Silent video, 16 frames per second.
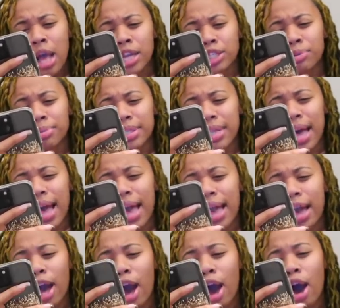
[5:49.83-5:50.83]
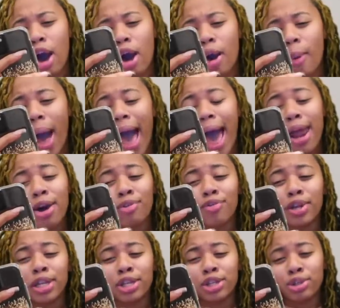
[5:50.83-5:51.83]
She was like, oh, I don't
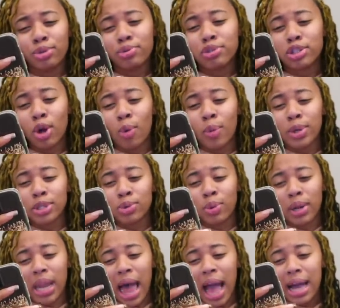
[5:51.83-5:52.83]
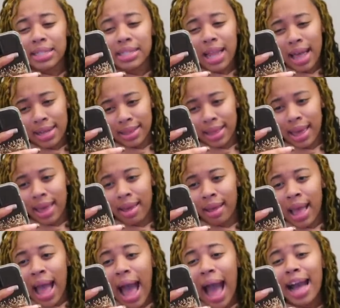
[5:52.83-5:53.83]
really do sewings on locks like
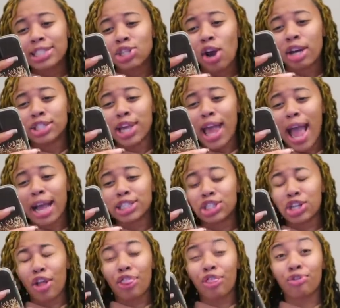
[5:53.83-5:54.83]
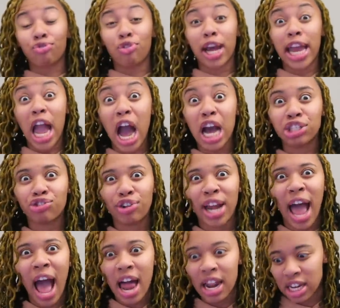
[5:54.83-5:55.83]
that. I charge the extra
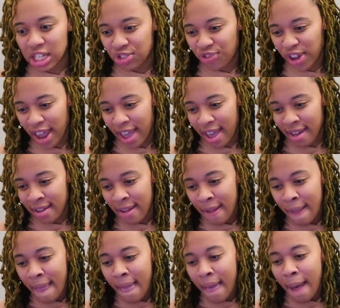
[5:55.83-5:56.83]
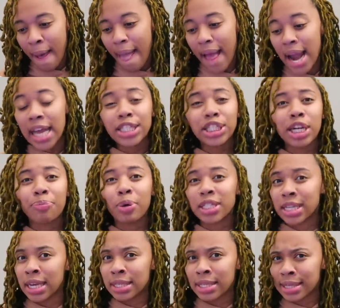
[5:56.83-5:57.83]
$300 for that. And then she
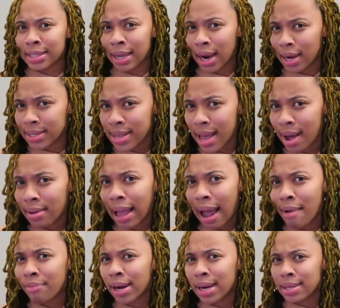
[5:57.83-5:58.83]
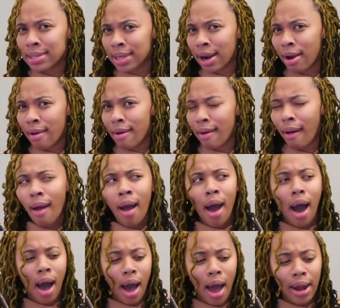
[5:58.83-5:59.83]
proceeds to send herself, like, I'm ready to send her
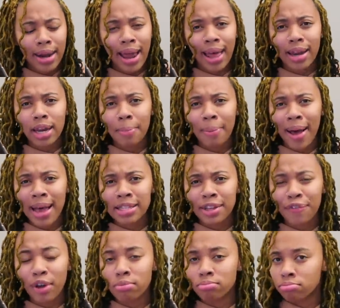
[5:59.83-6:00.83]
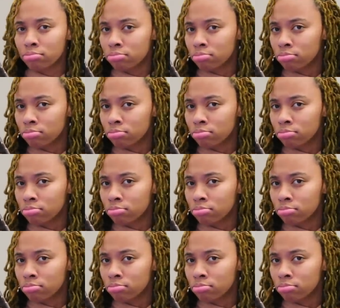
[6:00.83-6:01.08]
a $100 deposit for...